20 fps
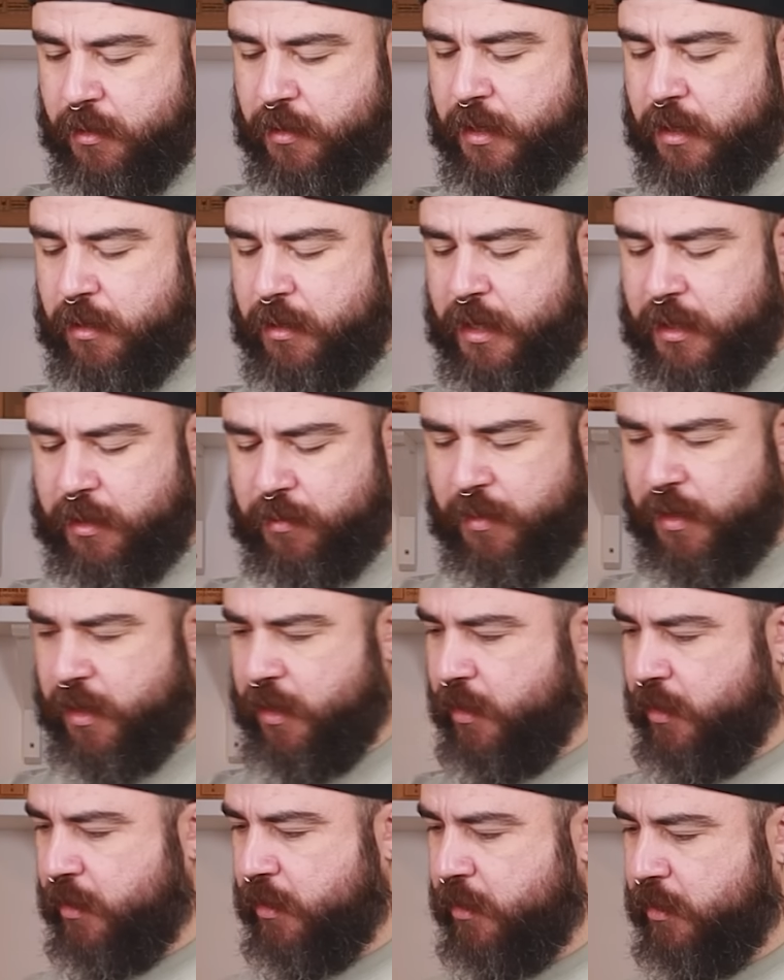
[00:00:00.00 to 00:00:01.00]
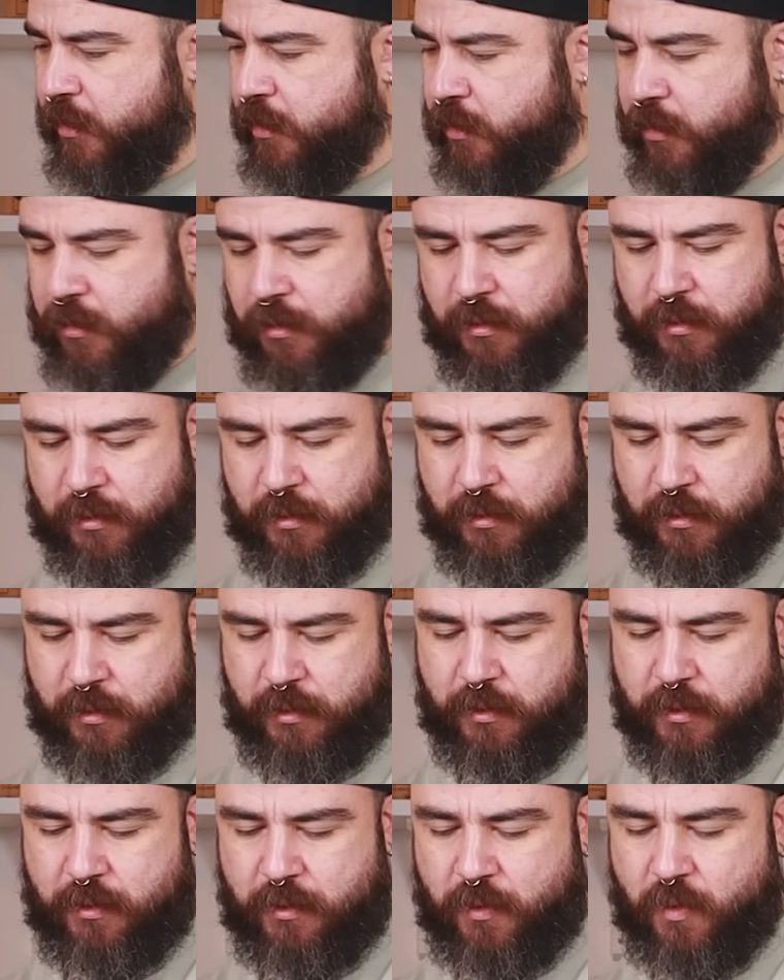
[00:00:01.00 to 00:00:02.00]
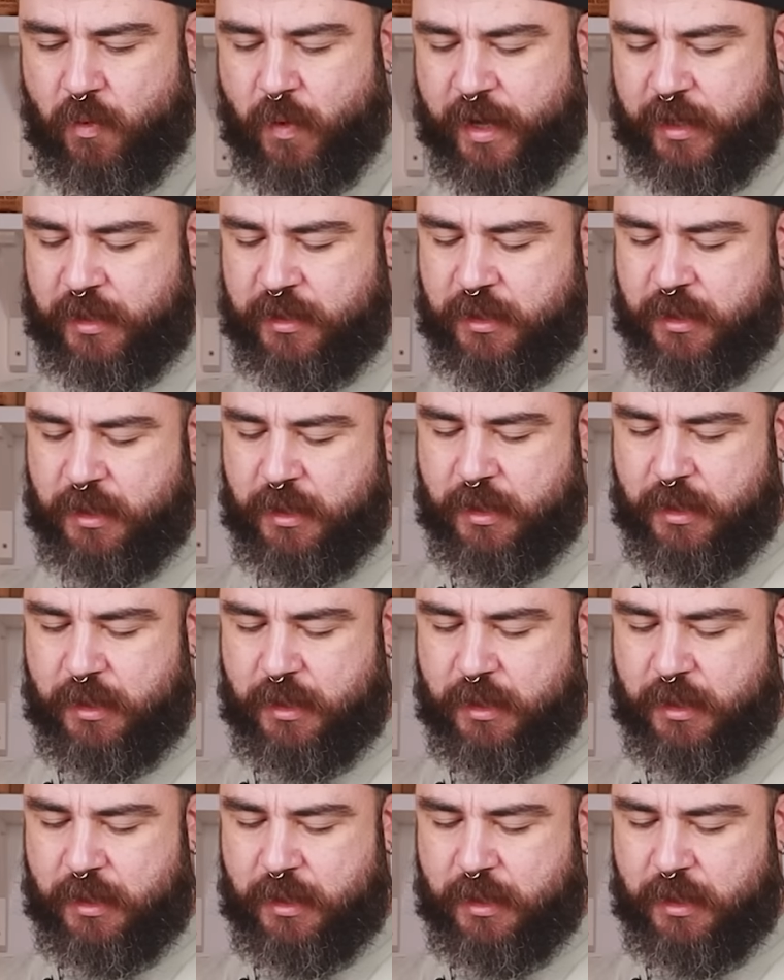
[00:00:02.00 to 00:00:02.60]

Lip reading: Now let me wet